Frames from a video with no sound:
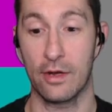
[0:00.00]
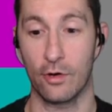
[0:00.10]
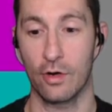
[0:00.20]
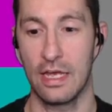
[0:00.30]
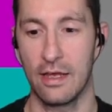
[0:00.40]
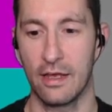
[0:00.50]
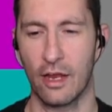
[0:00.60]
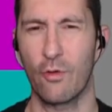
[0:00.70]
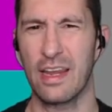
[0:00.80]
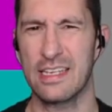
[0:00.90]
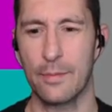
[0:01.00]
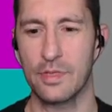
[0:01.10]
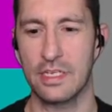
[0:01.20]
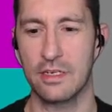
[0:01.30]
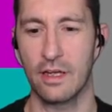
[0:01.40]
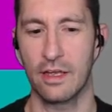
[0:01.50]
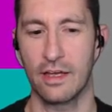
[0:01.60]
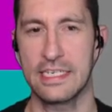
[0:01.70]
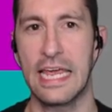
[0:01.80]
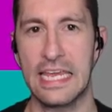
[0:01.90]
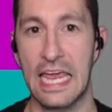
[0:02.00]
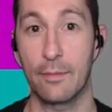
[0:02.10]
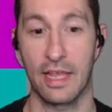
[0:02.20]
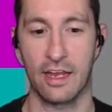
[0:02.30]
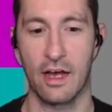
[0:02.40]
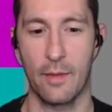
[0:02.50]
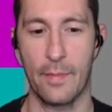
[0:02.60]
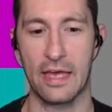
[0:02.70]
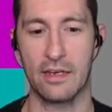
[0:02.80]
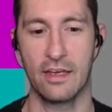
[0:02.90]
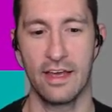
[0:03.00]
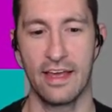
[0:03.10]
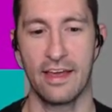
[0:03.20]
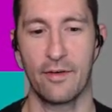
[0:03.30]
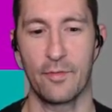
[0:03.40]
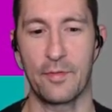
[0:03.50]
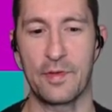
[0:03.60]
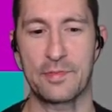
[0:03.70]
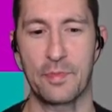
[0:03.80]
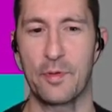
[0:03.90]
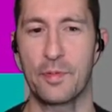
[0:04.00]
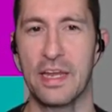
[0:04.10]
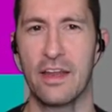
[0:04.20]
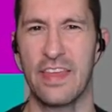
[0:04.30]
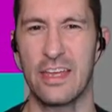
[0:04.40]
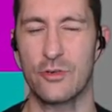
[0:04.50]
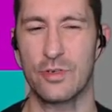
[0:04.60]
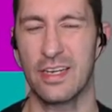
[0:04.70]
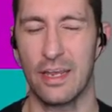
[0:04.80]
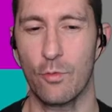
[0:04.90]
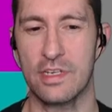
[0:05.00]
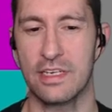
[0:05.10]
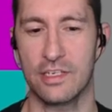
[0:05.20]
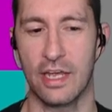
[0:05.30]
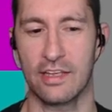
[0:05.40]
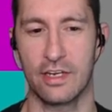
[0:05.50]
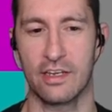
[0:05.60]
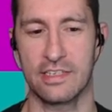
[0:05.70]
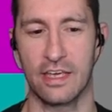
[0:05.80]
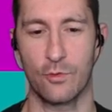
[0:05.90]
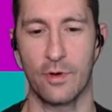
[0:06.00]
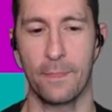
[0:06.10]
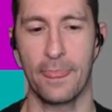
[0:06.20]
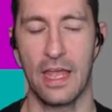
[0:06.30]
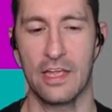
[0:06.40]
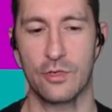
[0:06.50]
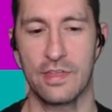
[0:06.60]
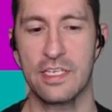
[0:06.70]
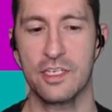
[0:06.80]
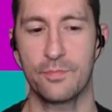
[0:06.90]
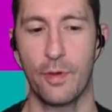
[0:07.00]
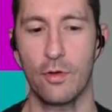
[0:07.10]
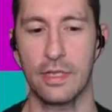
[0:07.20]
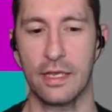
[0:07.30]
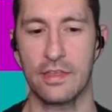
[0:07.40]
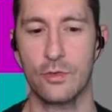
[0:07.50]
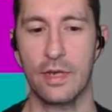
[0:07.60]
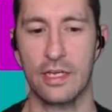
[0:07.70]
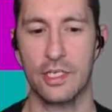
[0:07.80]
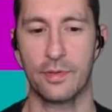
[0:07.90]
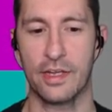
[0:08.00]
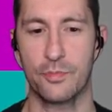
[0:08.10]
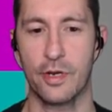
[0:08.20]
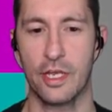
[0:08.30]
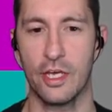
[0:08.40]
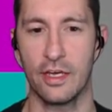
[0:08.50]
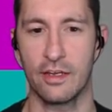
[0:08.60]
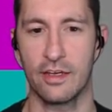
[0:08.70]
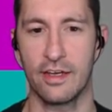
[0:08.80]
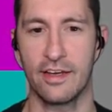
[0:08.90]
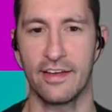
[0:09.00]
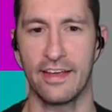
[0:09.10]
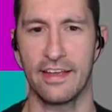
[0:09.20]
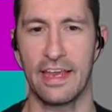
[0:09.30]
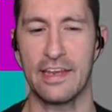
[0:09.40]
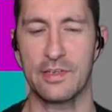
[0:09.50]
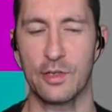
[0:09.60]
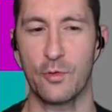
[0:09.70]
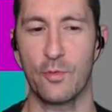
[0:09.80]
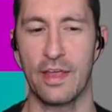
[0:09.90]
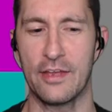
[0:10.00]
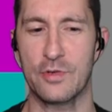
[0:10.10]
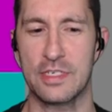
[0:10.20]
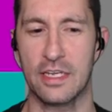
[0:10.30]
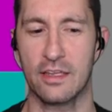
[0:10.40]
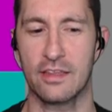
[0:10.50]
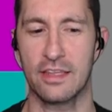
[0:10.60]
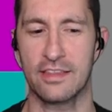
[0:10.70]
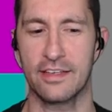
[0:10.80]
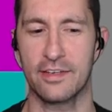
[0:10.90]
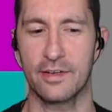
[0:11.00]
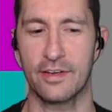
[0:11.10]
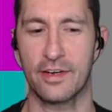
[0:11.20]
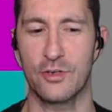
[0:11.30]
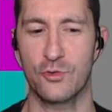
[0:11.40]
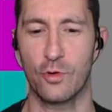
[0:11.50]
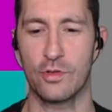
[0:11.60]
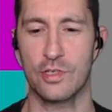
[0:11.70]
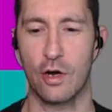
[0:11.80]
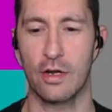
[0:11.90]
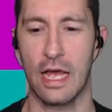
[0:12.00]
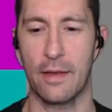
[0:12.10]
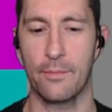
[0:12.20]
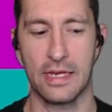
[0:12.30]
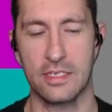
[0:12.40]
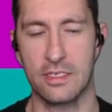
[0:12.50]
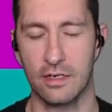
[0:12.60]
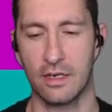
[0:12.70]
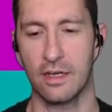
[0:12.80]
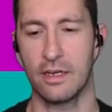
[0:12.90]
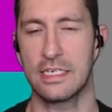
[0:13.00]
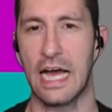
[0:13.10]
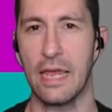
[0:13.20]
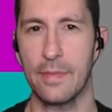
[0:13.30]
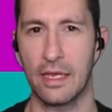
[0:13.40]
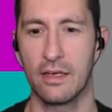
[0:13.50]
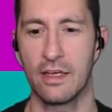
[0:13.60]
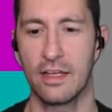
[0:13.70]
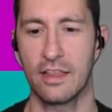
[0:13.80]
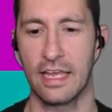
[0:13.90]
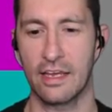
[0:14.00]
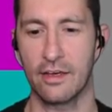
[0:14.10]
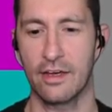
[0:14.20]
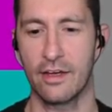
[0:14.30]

better. A great example is a tank game like Combat. When we played it on the Interton, it wasn't as good as the other one. So this is Bowling. This one actually plays pretty good. It is a little interesting that the controls are not based on timing. Like,